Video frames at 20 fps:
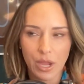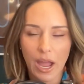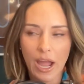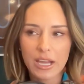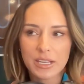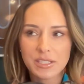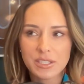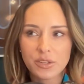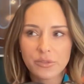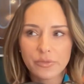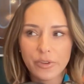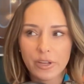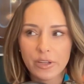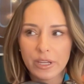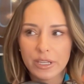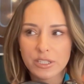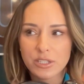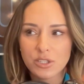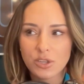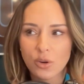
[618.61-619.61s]
I still felt
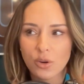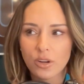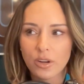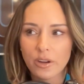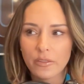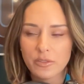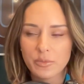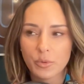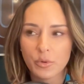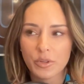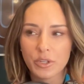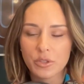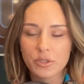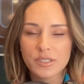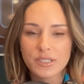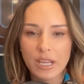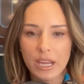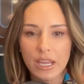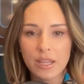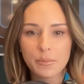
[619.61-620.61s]
like so uncomfortable when you
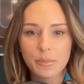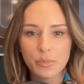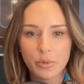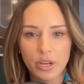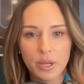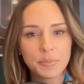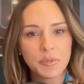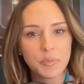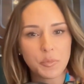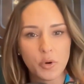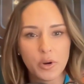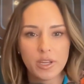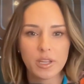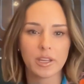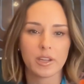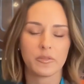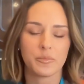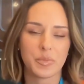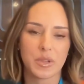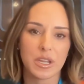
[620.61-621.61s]
bring up the point
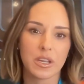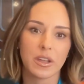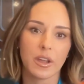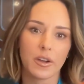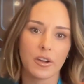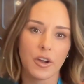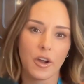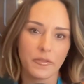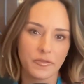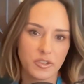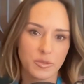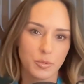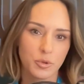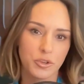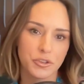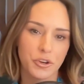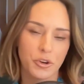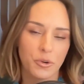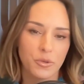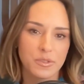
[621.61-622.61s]
like of being comfortable
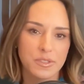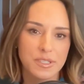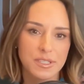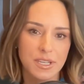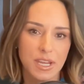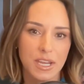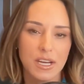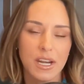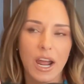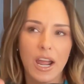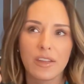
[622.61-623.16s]
in your own skin.